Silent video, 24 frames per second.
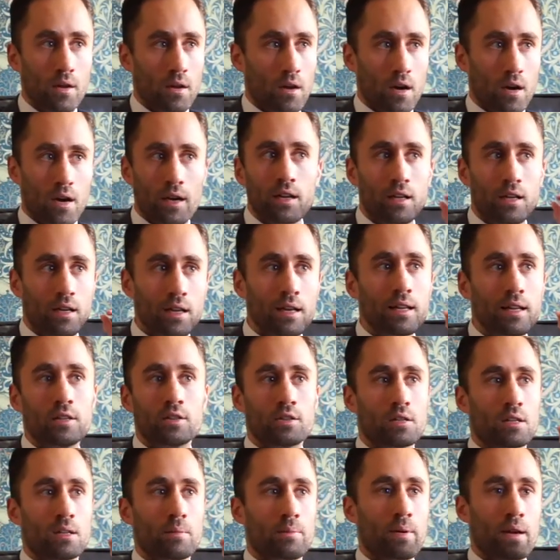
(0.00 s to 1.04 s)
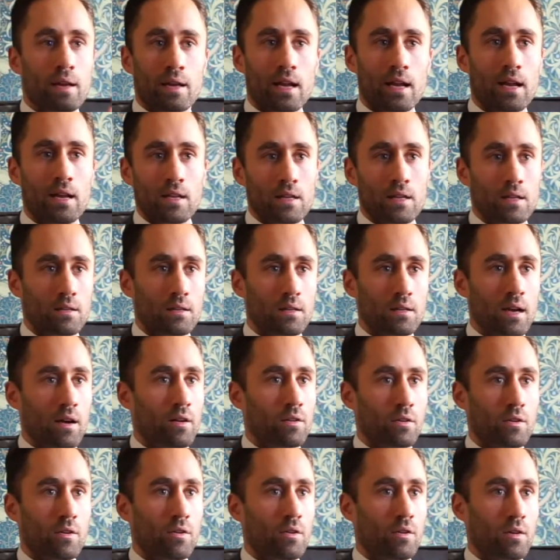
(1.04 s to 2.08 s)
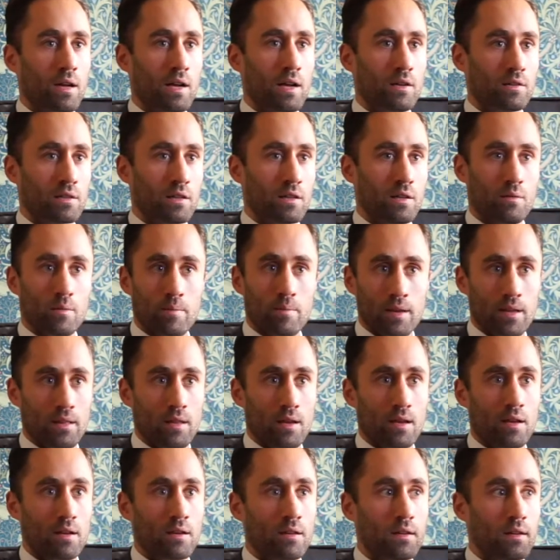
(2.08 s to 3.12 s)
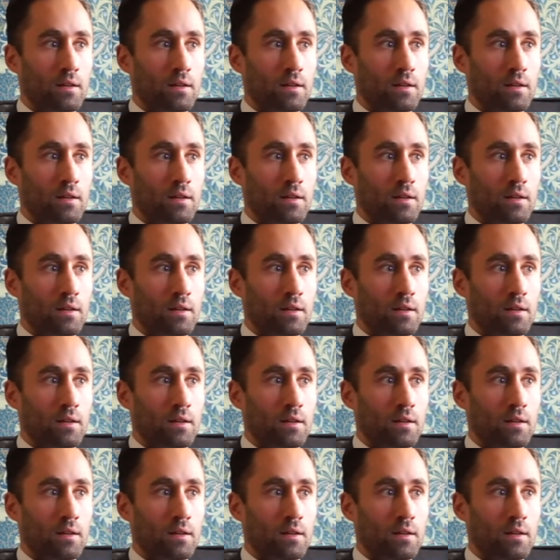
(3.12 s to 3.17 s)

I could literally pick any alcohol out and it would be there.